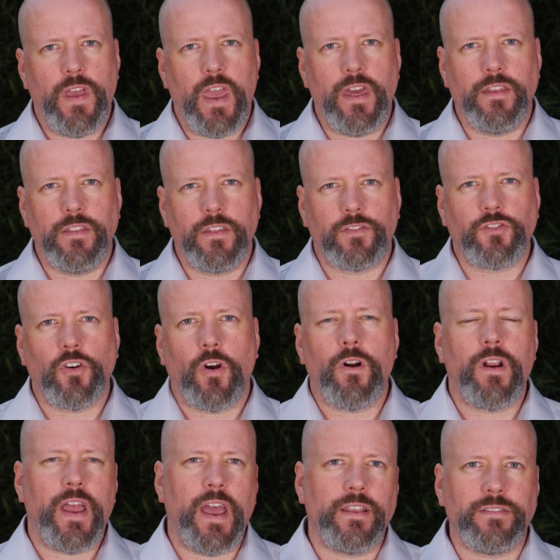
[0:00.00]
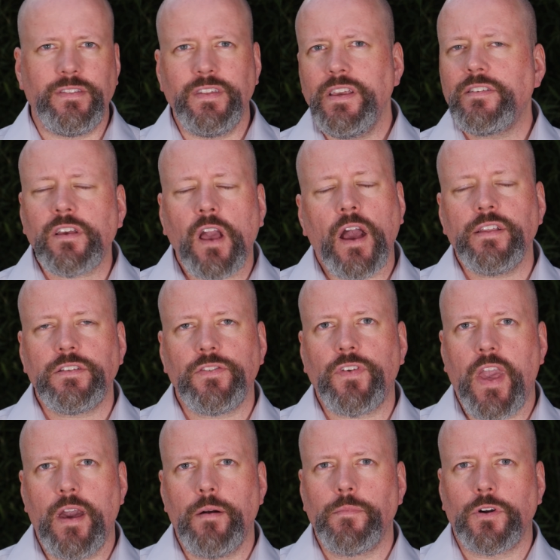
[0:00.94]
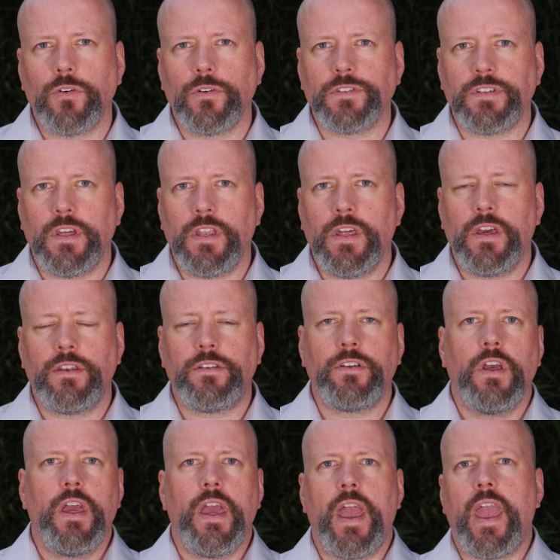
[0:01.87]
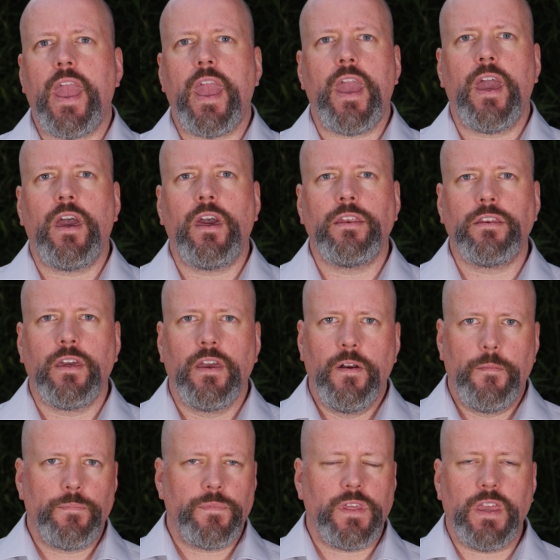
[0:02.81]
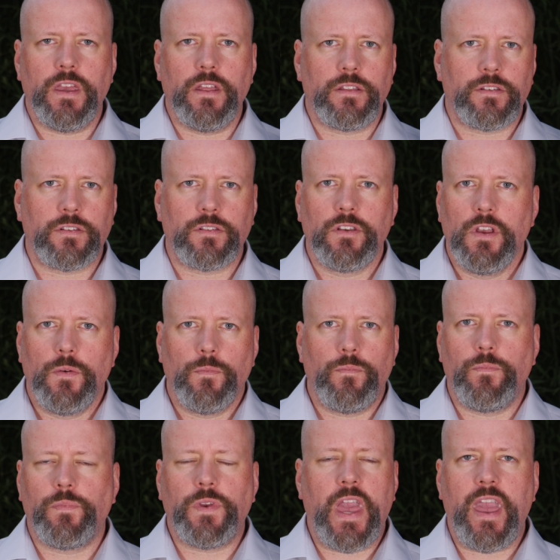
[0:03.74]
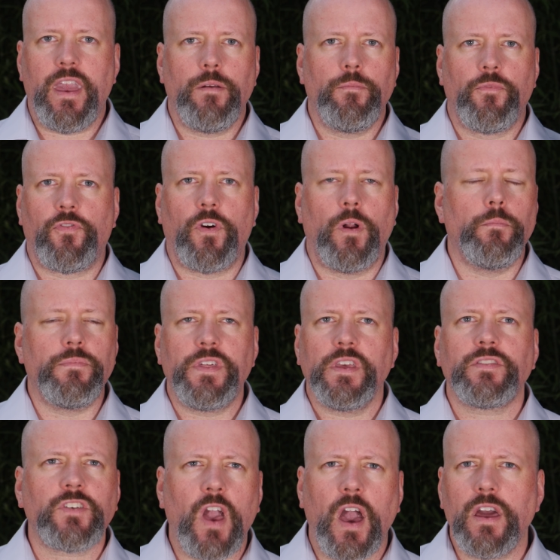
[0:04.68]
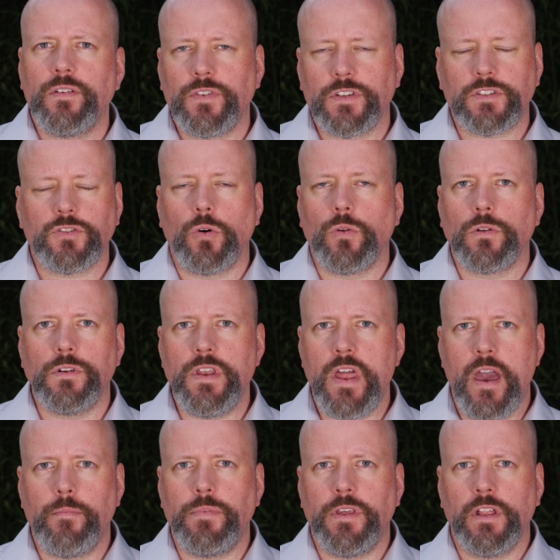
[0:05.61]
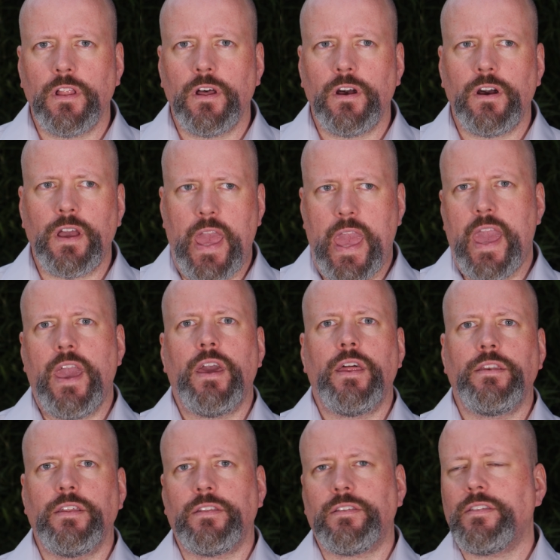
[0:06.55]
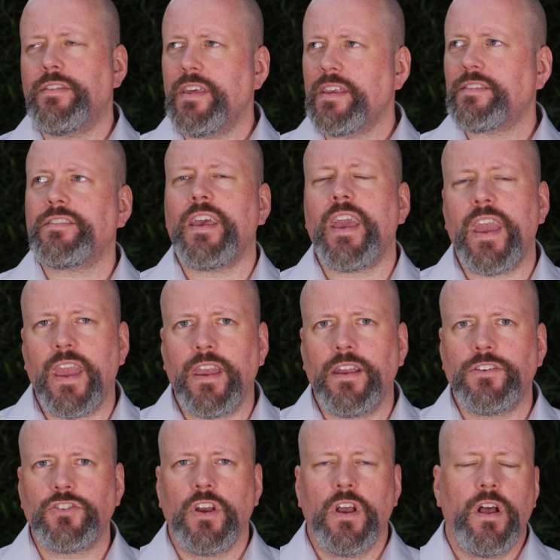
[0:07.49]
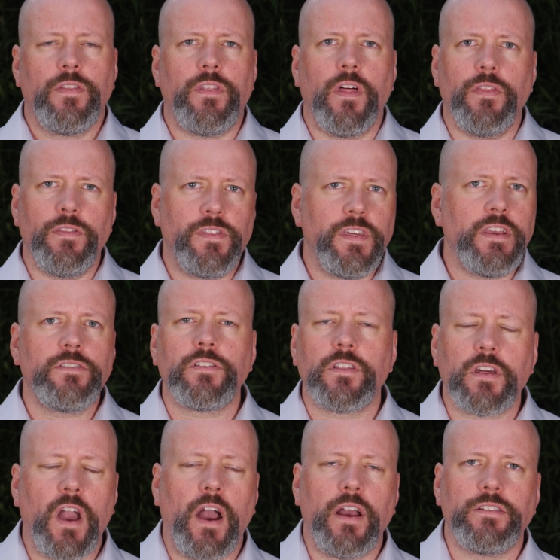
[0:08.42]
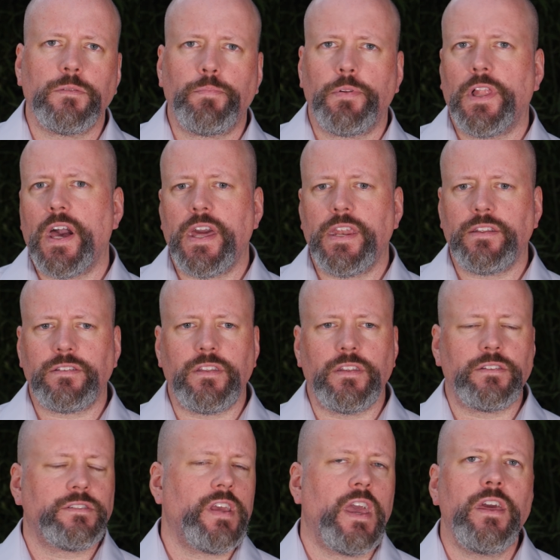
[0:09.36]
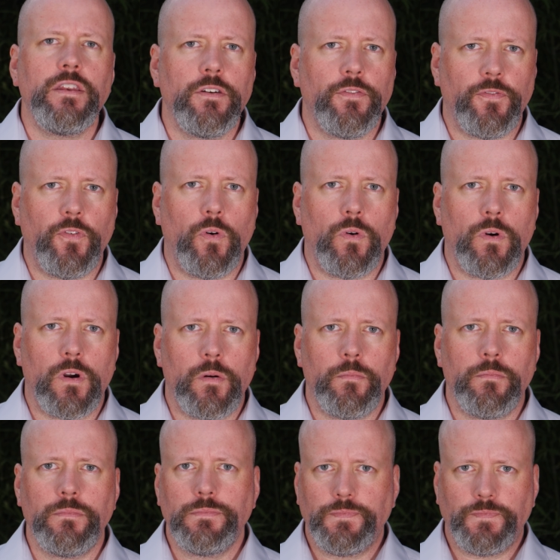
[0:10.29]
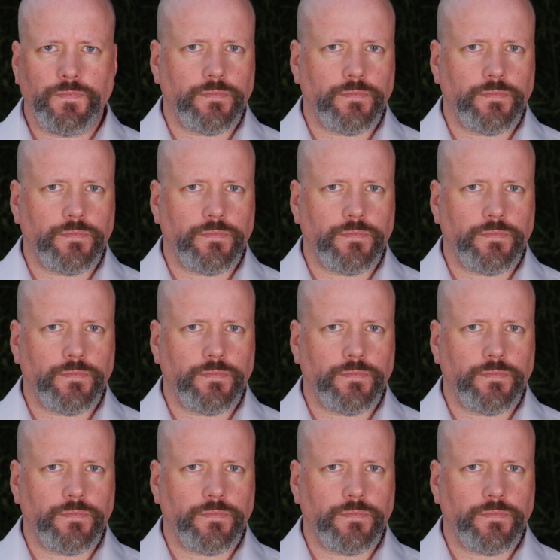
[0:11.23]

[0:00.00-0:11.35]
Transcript: and the star has these kinds of chemicals in it and it's came from this kind of a solar nebula and it's this age, then these are the kinds of planets that tend to form